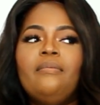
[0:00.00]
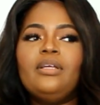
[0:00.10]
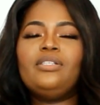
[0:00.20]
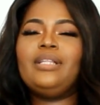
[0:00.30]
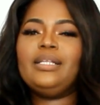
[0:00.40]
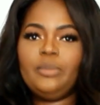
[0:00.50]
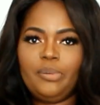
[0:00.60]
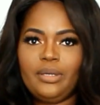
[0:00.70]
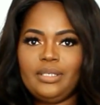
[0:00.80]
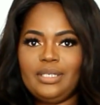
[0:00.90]
So that's a
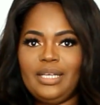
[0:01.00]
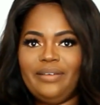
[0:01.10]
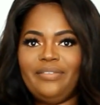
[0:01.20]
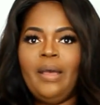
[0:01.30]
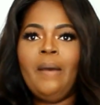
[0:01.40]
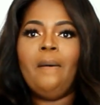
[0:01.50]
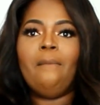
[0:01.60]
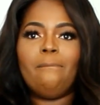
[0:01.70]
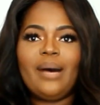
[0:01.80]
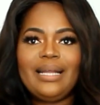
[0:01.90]
positive.
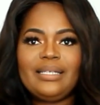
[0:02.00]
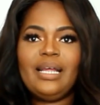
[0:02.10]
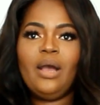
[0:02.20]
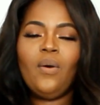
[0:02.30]
But